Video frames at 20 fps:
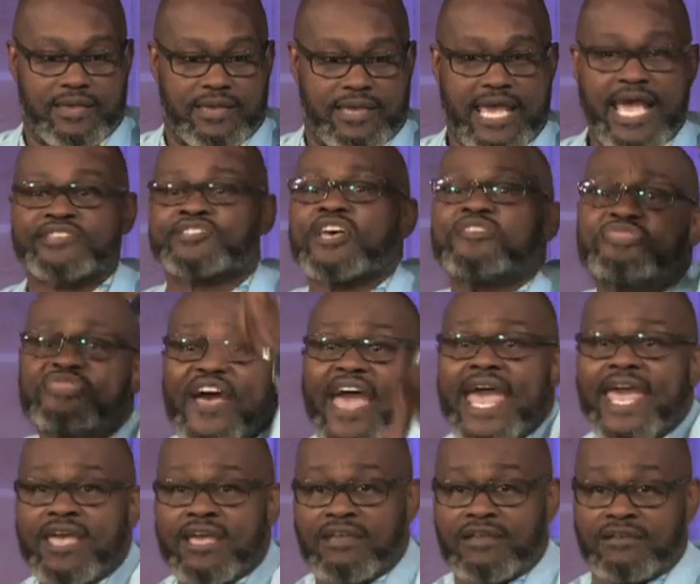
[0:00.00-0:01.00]
it's a
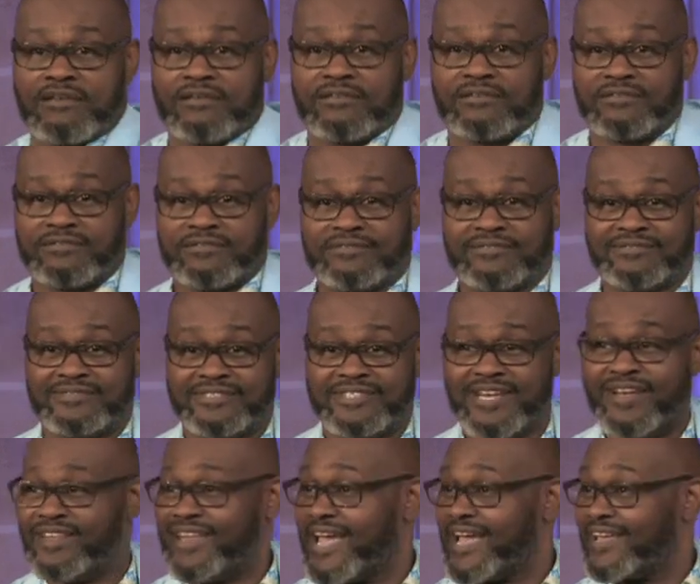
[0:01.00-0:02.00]
thing.
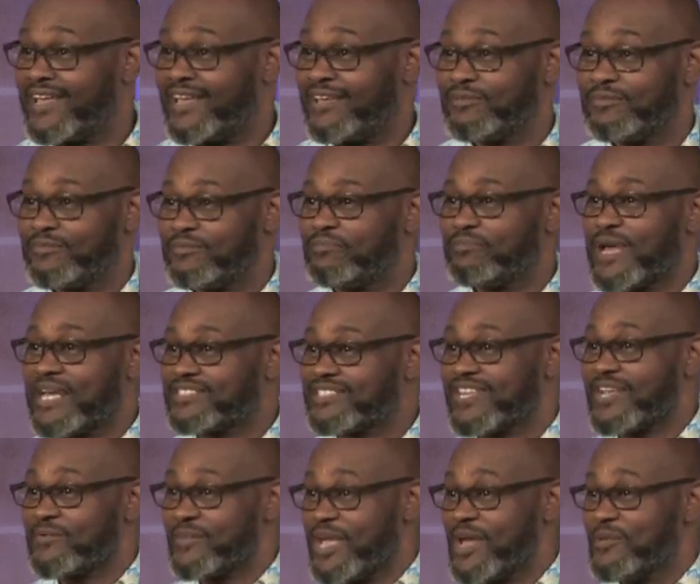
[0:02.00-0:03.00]
Y'all like, Pastor,
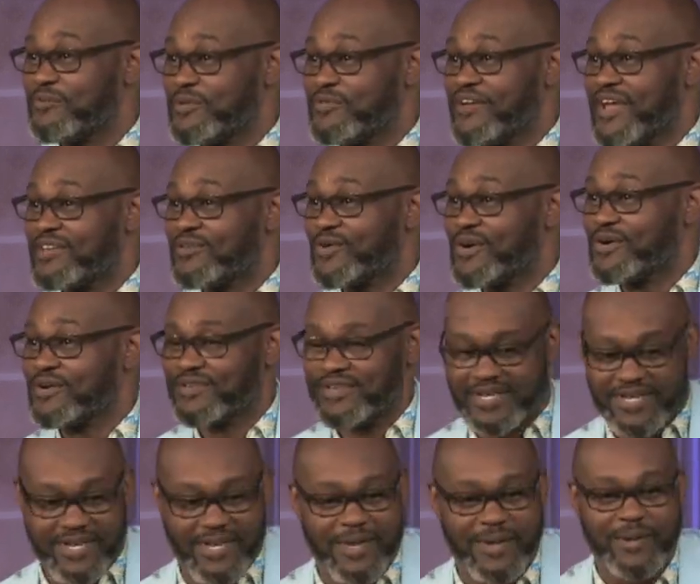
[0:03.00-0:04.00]
can we help you find the word?
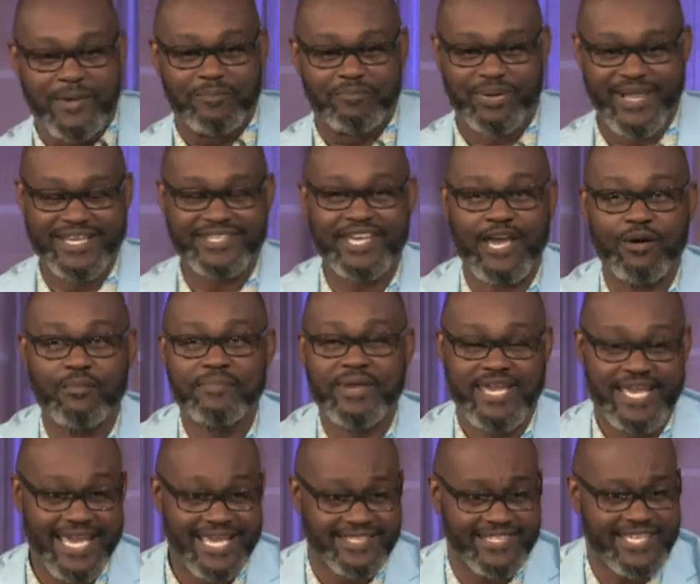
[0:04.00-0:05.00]
Please help
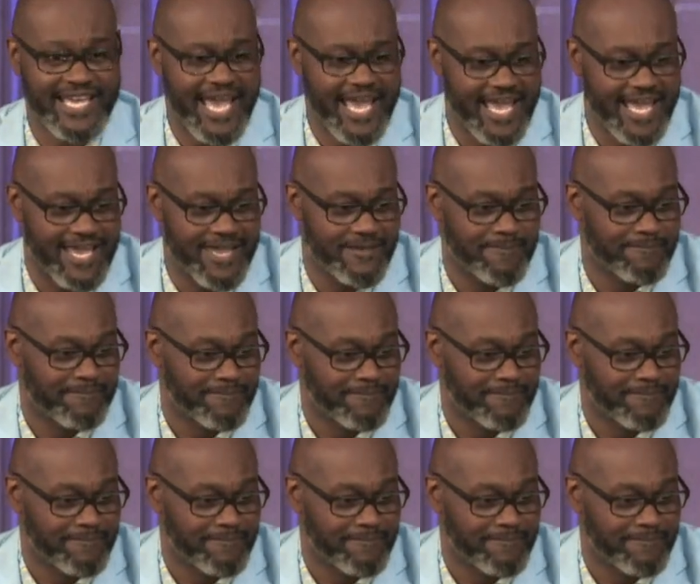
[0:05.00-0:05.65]
me. It's a